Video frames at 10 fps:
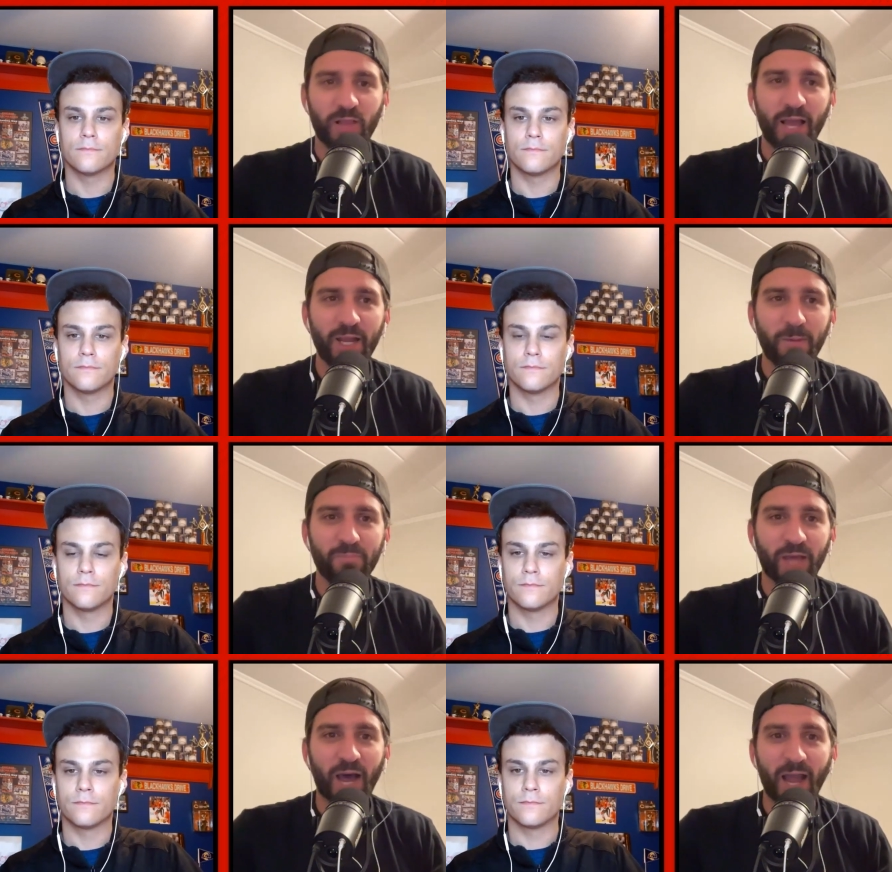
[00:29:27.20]
Speaker 1: lineup,
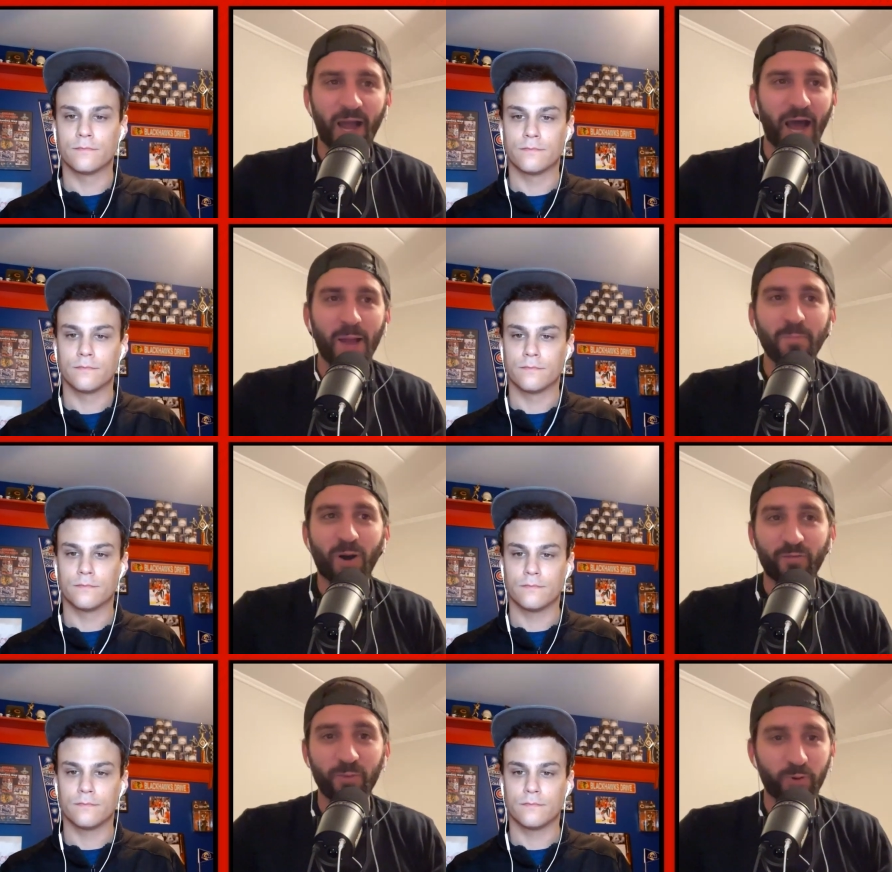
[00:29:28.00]
I, I'm
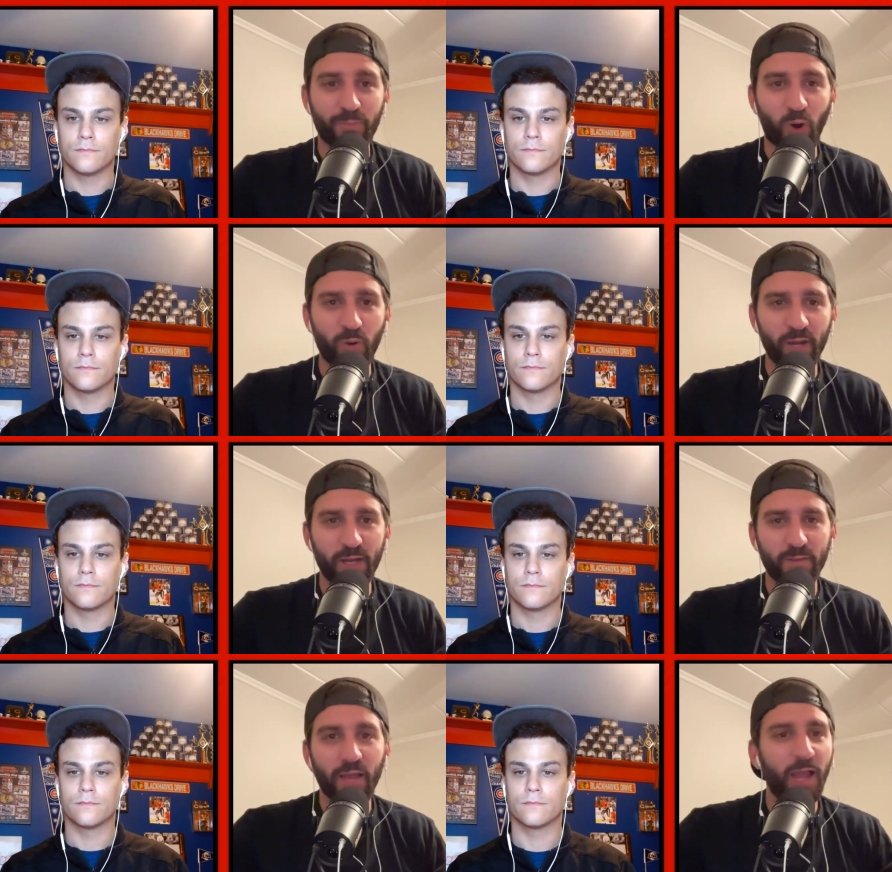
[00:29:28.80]
of the proponent,
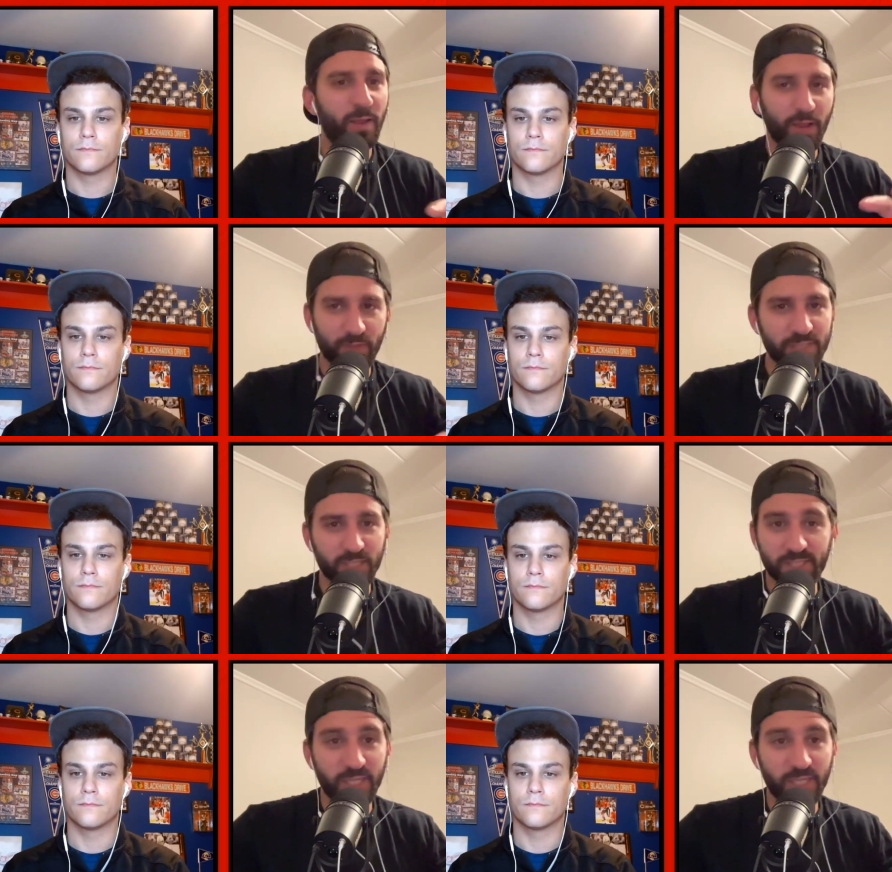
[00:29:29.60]
and this is